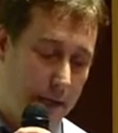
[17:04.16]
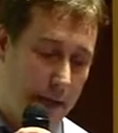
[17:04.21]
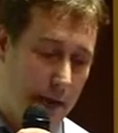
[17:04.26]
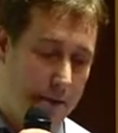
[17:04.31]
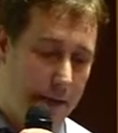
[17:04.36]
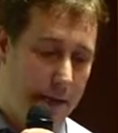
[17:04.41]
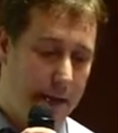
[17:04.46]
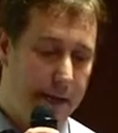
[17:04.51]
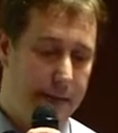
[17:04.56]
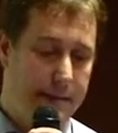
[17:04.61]
the
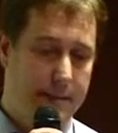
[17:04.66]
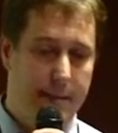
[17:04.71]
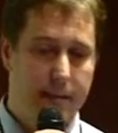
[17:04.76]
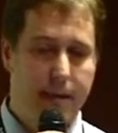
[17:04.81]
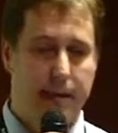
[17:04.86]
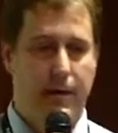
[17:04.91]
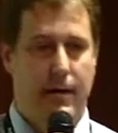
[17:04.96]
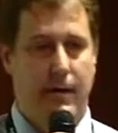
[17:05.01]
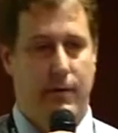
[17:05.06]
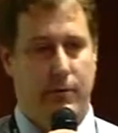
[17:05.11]
other hand,
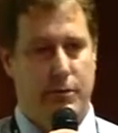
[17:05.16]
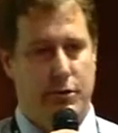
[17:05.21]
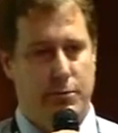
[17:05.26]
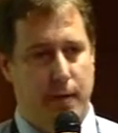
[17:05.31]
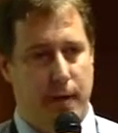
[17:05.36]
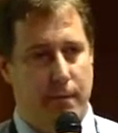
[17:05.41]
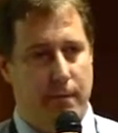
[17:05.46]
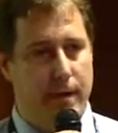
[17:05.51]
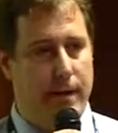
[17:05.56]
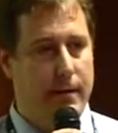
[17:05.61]
which
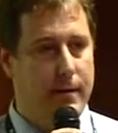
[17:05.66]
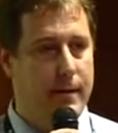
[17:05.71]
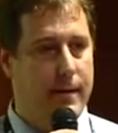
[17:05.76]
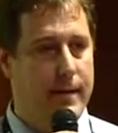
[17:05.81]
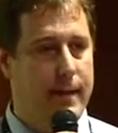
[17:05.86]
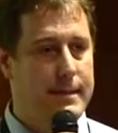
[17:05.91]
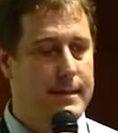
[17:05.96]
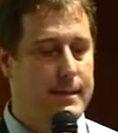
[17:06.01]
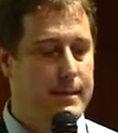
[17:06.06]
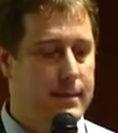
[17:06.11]
may be
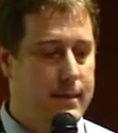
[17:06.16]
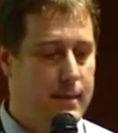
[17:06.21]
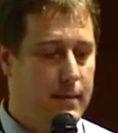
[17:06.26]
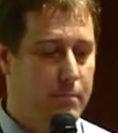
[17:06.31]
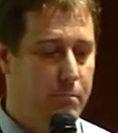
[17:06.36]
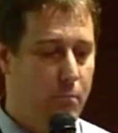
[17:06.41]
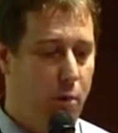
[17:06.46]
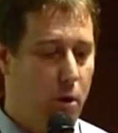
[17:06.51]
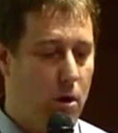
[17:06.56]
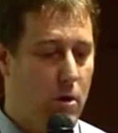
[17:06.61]
less
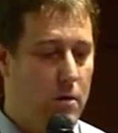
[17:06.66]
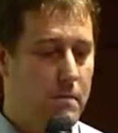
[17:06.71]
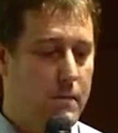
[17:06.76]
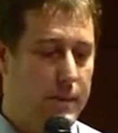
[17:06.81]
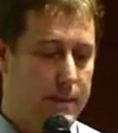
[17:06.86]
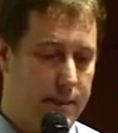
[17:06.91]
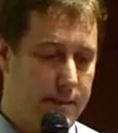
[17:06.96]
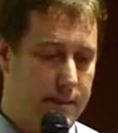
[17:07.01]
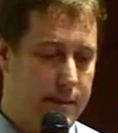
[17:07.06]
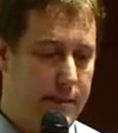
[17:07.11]
important
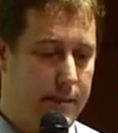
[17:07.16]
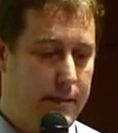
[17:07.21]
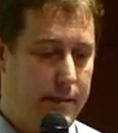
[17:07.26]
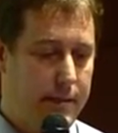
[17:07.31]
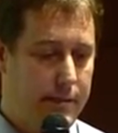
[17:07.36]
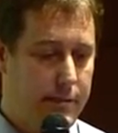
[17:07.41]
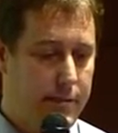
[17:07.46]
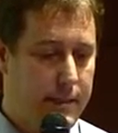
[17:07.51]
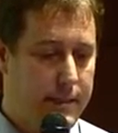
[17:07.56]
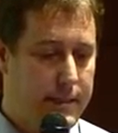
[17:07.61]
but still
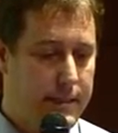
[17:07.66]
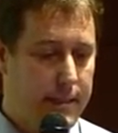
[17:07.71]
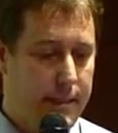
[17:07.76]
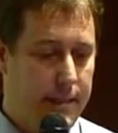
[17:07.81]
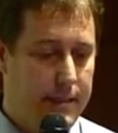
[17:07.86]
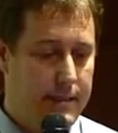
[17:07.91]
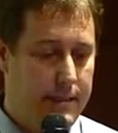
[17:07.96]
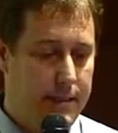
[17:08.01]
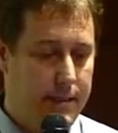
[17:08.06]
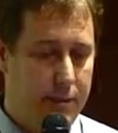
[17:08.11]

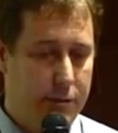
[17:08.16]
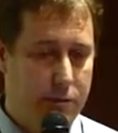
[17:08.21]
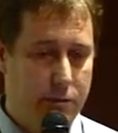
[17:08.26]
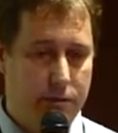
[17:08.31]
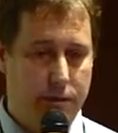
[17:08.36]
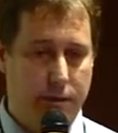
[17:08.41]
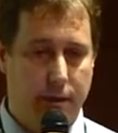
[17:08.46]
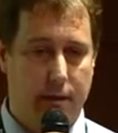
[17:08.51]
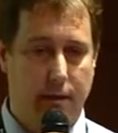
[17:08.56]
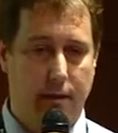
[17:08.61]
interesting, is that you
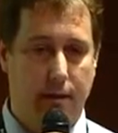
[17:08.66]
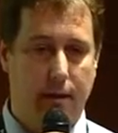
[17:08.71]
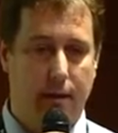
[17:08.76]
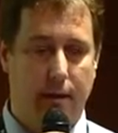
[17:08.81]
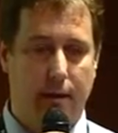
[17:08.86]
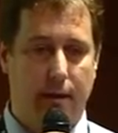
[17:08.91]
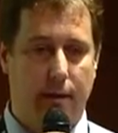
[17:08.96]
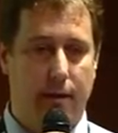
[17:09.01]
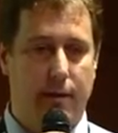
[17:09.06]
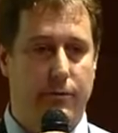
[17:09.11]
could
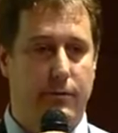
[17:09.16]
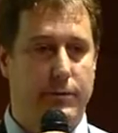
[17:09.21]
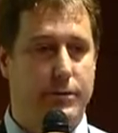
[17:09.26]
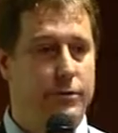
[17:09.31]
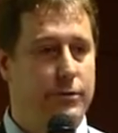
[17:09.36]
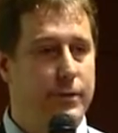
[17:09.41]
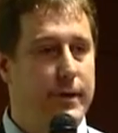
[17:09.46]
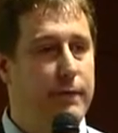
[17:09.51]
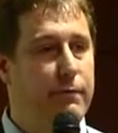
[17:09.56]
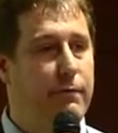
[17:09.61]

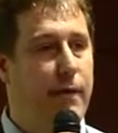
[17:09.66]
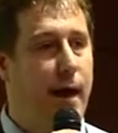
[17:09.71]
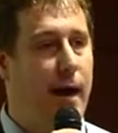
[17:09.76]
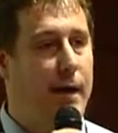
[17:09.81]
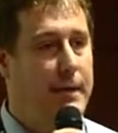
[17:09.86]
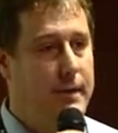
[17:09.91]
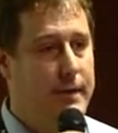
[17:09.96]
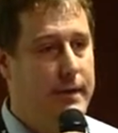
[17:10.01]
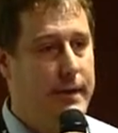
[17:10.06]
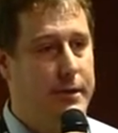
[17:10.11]
retrieve
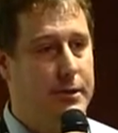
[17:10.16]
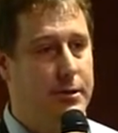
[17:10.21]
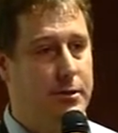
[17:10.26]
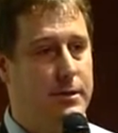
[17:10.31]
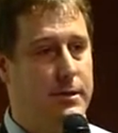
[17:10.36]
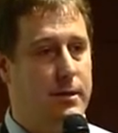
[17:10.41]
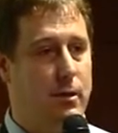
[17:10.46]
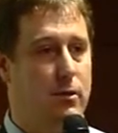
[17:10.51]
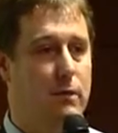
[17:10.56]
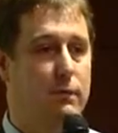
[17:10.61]

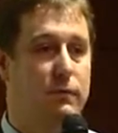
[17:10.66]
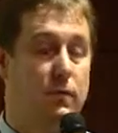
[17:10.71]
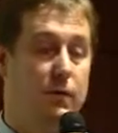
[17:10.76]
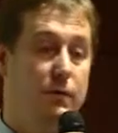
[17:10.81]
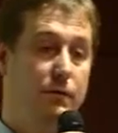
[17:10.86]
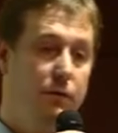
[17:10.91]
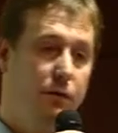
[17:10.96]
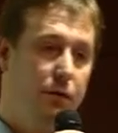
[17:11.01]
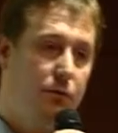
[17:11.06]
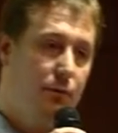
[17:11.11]
architectures out of
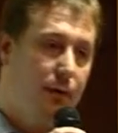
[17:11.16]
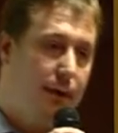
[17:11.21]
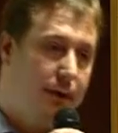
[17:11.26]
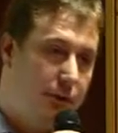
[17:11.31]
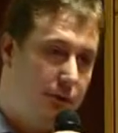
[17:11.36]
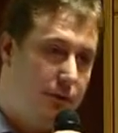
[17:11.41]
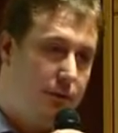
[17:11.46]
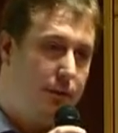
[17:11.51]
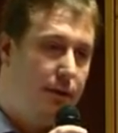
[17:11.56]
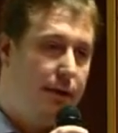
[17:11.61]

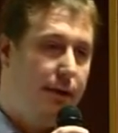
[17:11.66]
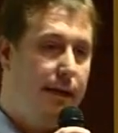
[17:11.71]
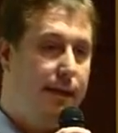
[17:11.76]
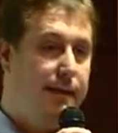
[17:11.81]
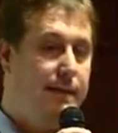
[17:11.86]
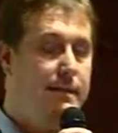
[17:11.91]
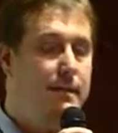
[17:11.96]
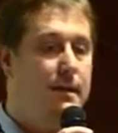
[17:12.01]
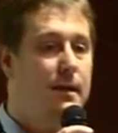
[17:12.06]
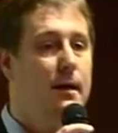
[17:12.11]
configurations in the
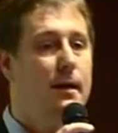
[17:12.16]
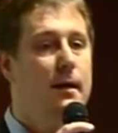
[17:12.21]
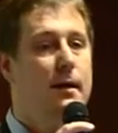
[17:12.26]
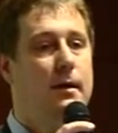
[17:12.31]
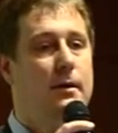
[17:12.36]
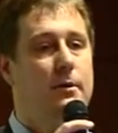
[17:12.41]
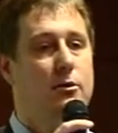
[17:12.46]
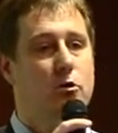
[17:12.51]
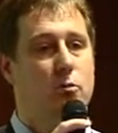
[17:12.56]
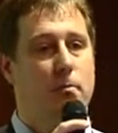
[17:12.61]
end
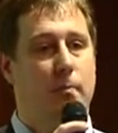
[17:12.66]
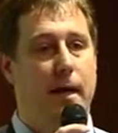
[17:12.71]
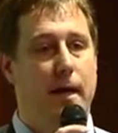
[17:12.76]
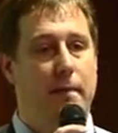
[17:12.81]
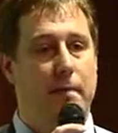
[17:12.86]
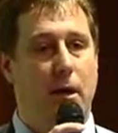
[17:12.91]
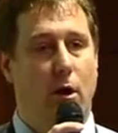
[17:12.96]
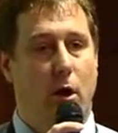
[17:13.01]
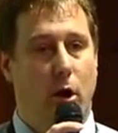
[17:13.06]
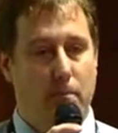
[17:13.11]
to
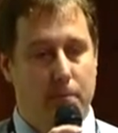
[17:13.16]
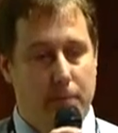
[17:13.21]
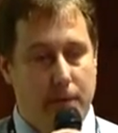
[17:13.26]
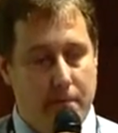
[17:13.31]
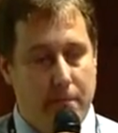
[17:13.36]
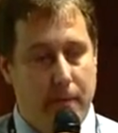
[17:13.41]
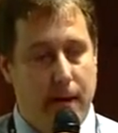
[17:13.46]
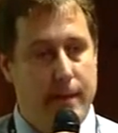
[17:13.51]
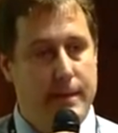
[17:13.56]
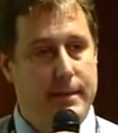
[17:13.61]
maybe
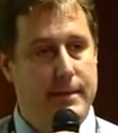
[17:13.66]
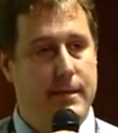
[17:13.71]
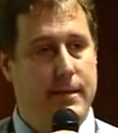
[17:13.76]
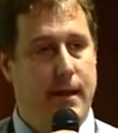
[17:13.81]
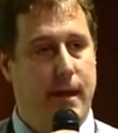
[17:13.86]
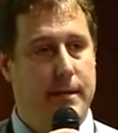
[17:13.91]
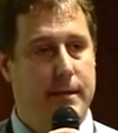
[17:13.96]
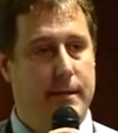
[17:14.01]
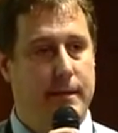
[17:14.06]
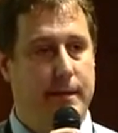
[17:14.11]
optimize an
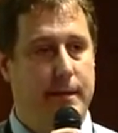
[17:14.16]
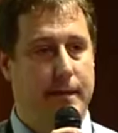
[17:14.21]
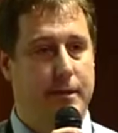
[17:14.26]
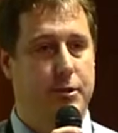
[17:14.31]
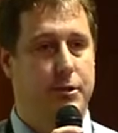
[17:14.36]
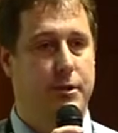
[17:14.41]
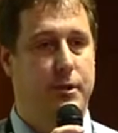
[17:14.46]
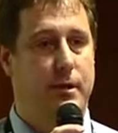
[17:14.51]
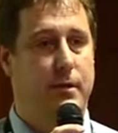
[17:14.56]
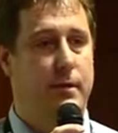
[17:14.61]

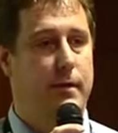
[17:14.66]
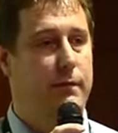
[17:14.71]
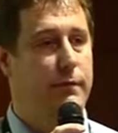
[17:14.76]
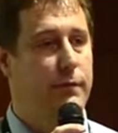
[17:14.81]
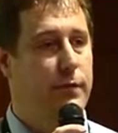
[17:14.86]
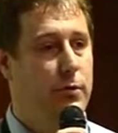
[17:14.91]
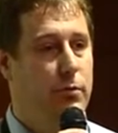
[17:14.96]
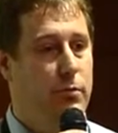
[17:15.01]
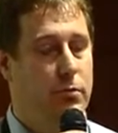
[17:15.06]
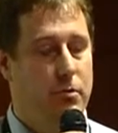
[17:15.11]
architecture
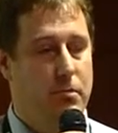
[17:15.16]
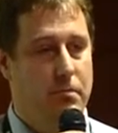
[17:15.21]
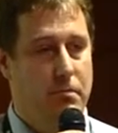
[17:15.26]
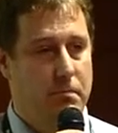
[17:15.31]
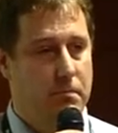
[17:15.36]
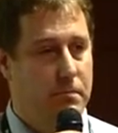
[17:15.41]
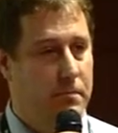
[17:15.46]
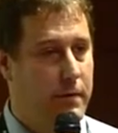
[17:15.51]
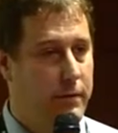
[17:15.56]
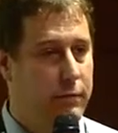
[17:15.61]
if you're
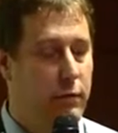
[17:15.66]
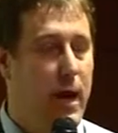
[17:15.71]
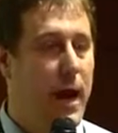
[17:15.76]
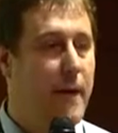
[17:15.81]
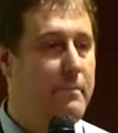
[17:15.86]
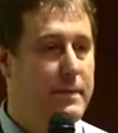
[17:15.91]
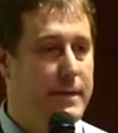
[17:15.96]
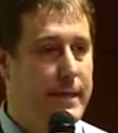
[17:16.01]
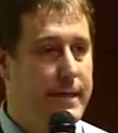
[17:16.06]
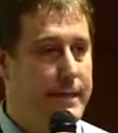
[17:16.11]

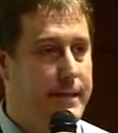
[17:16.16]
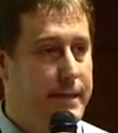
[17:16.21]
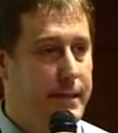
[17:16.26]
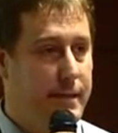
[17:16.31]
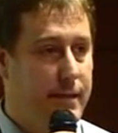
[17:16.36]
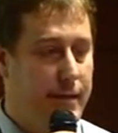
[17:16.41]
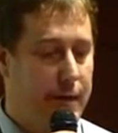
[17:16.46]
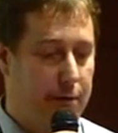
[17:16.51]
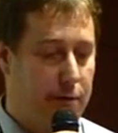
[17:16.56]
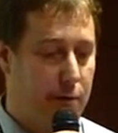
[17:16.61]
updating
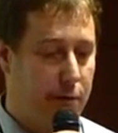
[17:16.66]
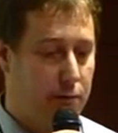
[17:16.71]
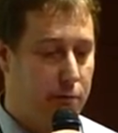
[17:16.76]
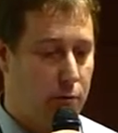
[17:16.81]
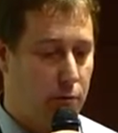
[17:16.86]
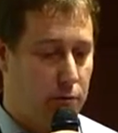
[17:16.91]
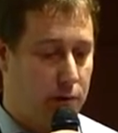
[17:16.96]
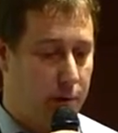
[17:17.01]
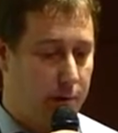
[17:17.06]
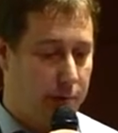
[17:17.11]
an aircraft
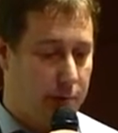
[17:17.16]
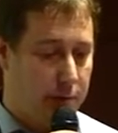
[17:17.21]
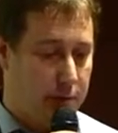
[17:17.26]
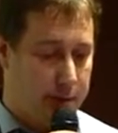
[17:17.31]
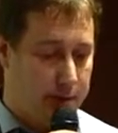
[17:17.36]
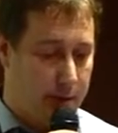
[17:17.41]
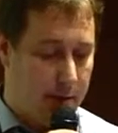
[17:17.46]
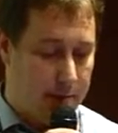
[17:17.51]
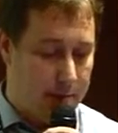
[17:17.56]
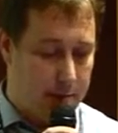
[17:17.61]
program, for
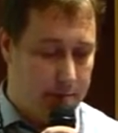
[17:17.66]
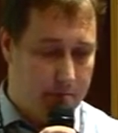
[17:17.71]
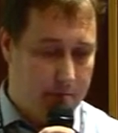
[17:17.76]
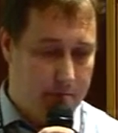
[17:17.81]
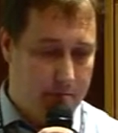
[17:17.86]
example.